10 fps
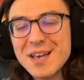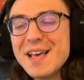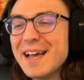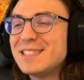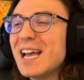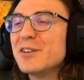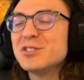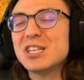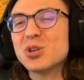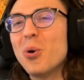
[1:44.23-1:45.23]
It tells
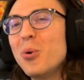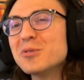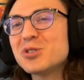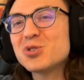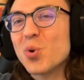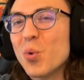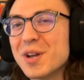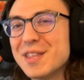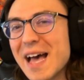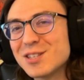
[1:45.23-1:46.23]
this whole story
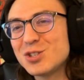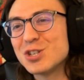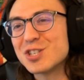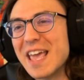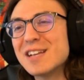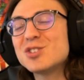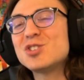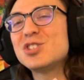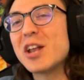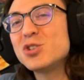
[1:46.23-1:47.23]
that's just
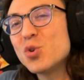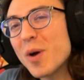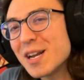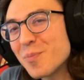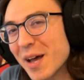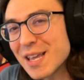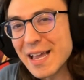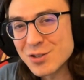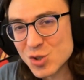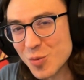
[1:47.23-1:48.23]
accentuated by the
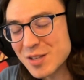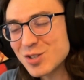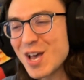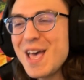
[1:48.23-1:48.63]
instruments,